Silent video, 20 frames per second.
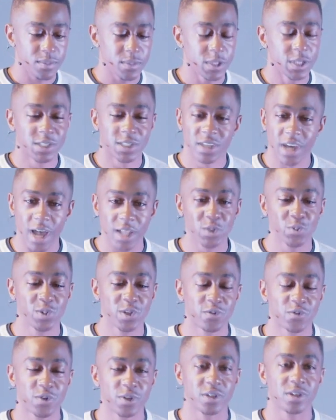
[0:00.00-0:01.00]
It's God's
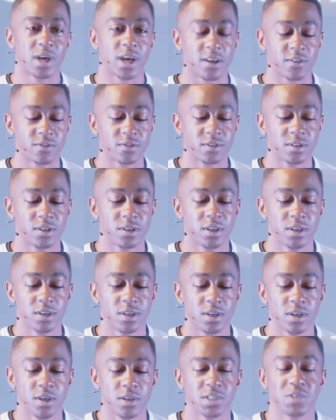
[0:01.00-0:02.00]
will for your life.
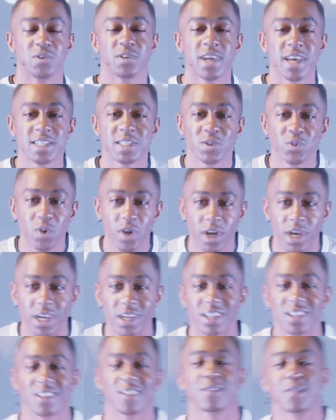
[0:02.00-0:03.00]
So guess what?
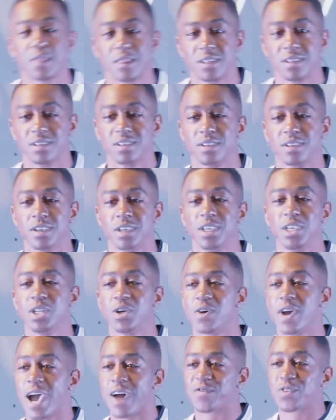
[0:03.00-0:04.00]
You
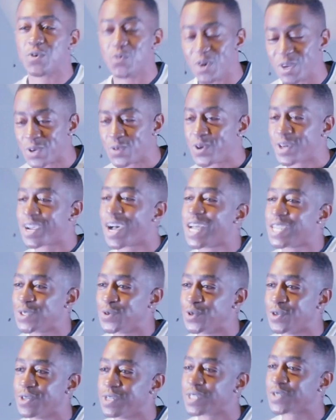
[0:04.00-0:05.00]
don't have to wonder what God's
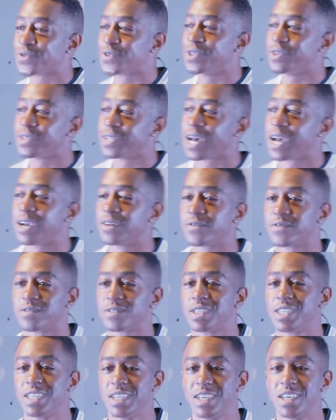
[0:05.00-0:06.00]
will is for your life.
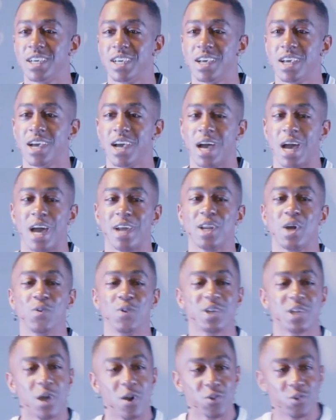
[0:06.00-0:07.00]
I know
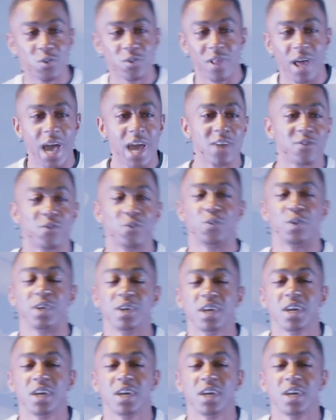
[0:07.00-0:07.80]
we go through life and